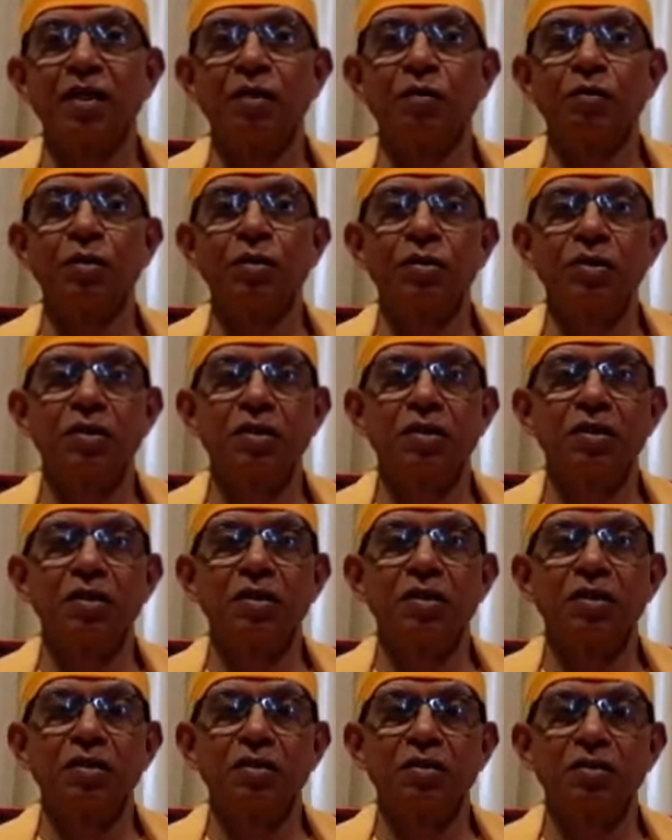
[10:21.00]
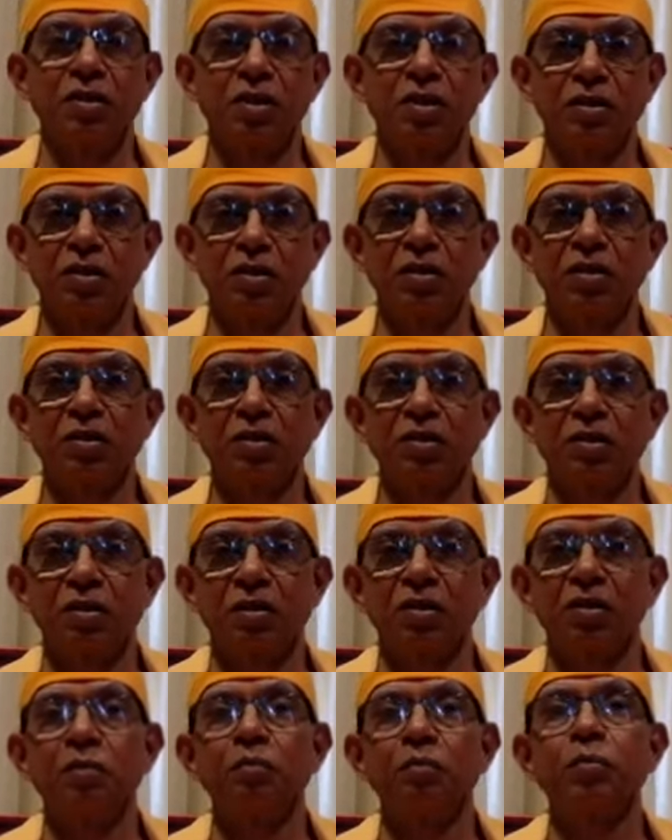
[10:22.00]
He was such a
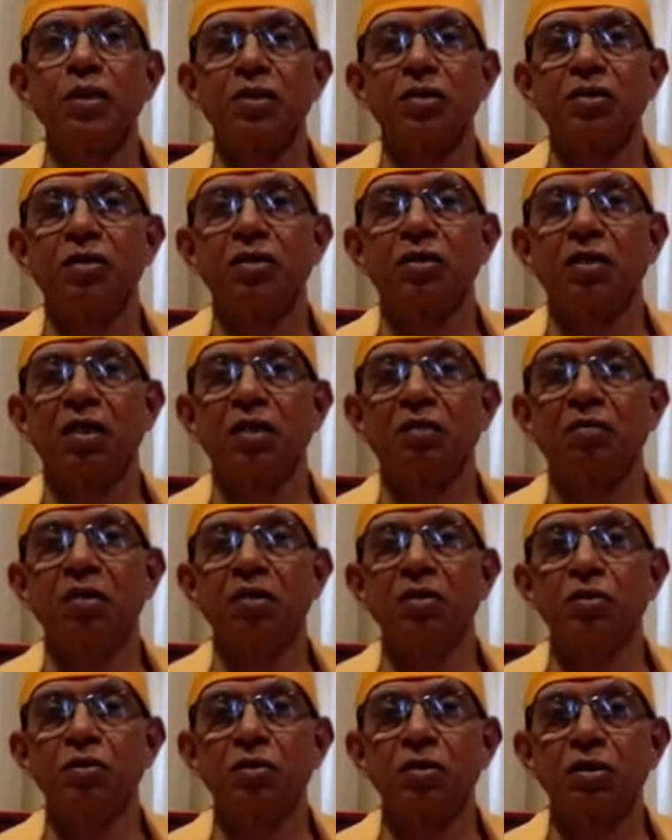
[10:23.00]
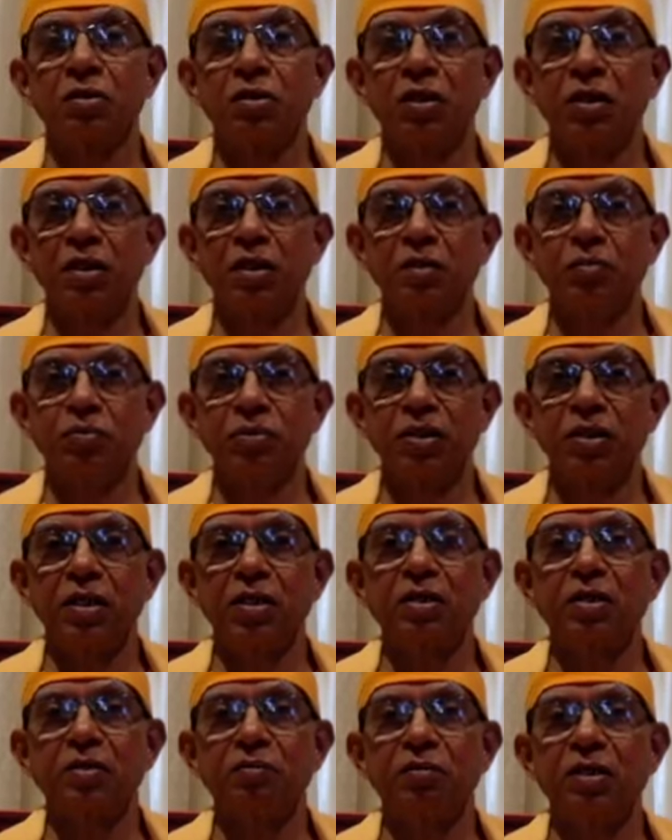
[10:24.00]
person given to such deep
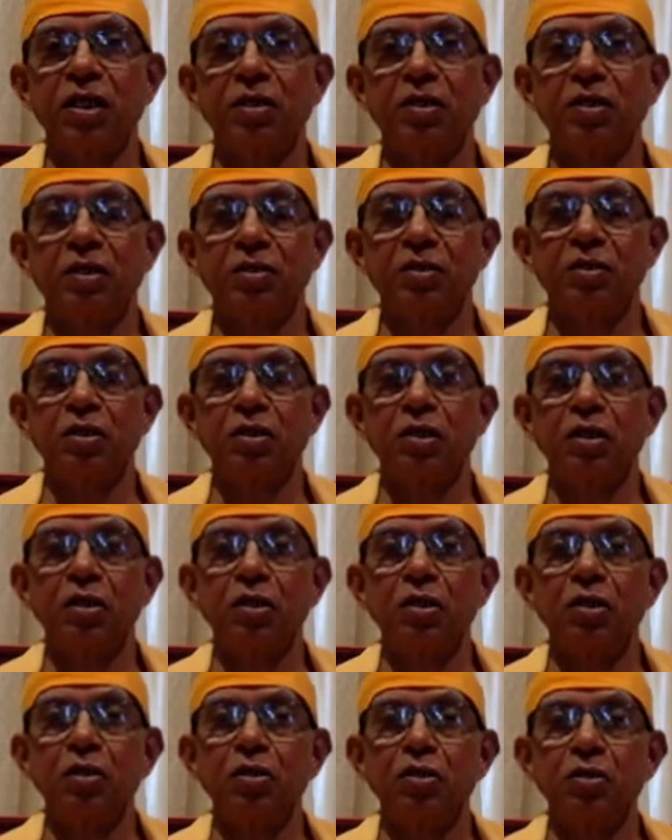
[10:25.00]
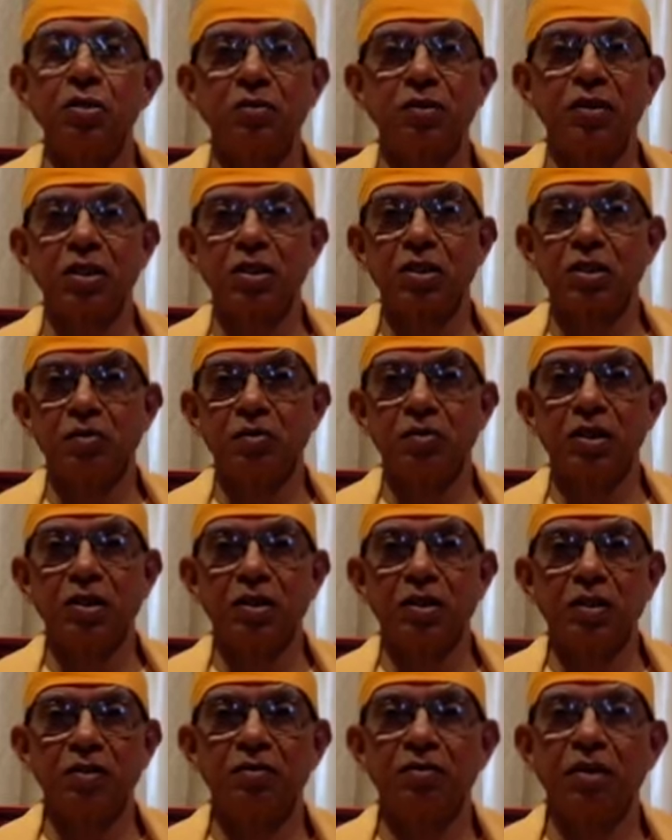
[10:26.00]
states of meditation. So one has to
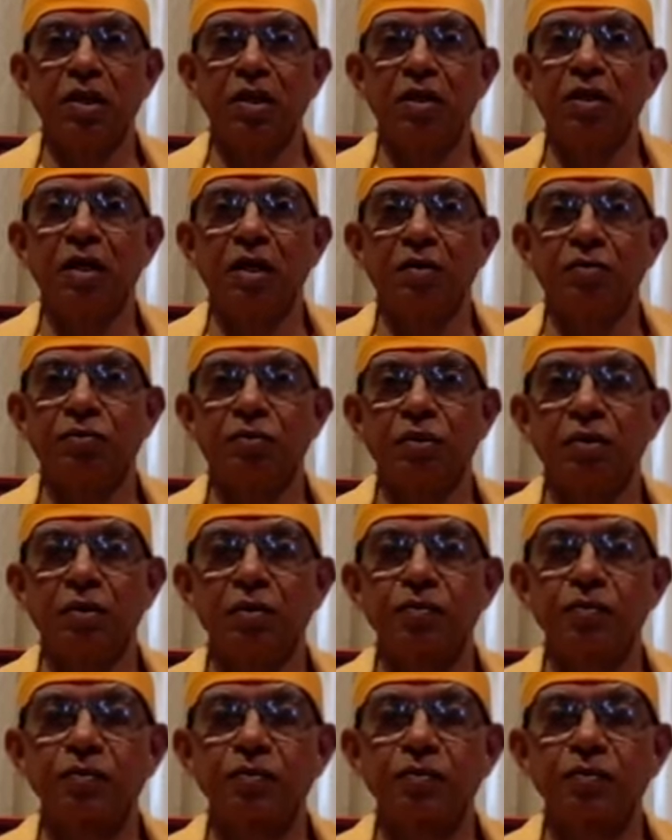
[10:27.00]
be very careful.